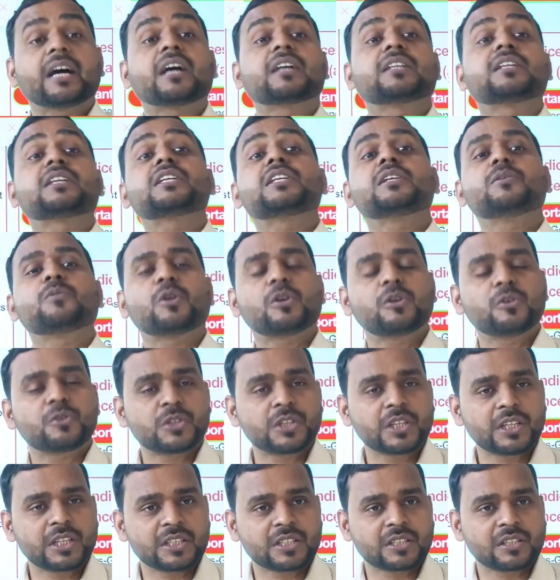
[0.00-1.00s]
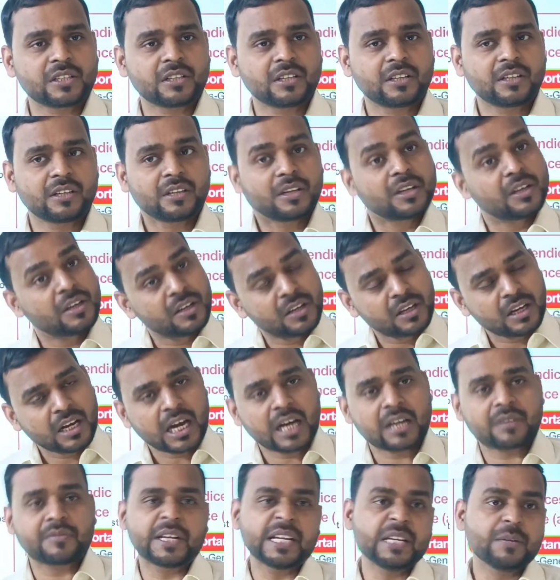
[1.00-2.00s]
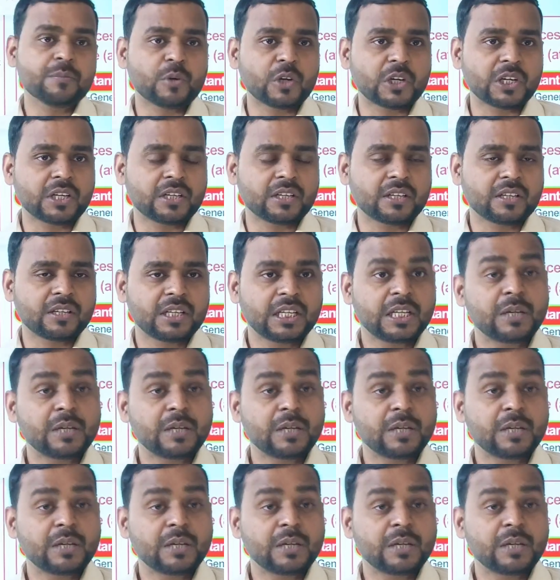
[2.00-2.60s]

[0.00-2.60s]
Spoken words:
Other revolutionaries are very important.